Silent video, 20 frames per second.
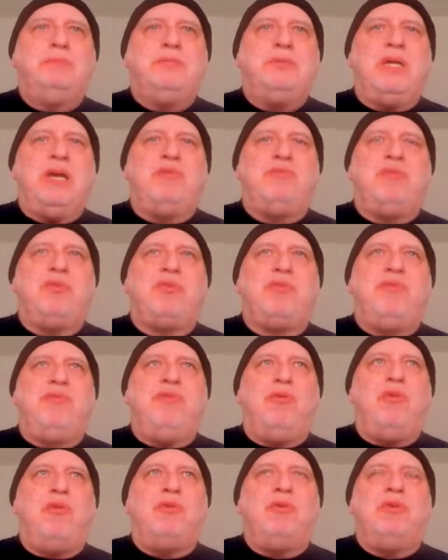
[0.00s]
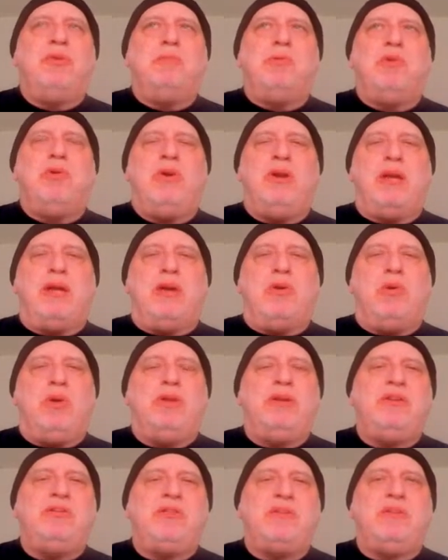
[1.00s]
at 4 in the morning,
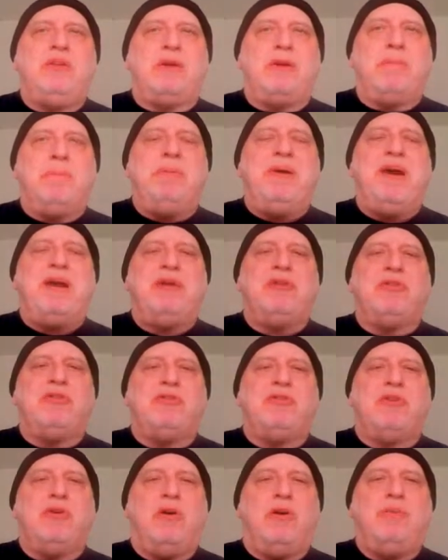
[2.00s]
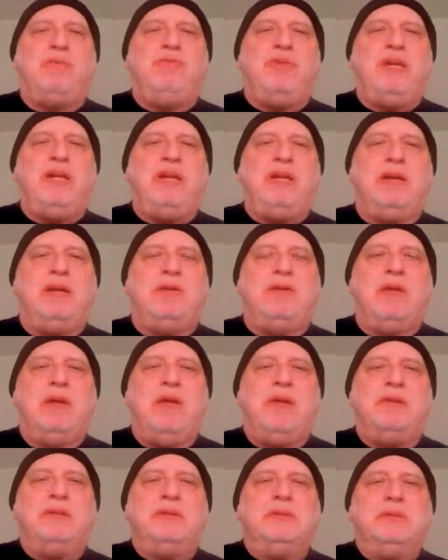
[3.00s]
the competitors, so hopefully he could,
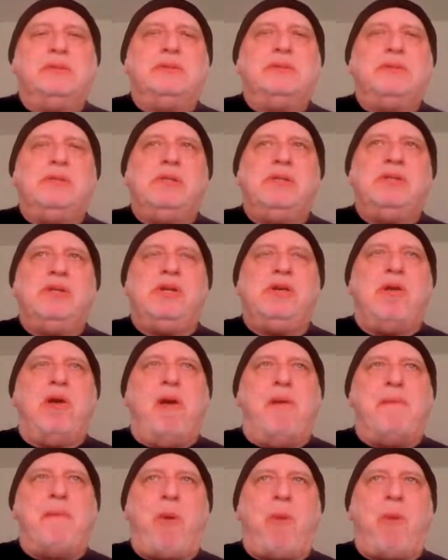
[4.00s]
you know,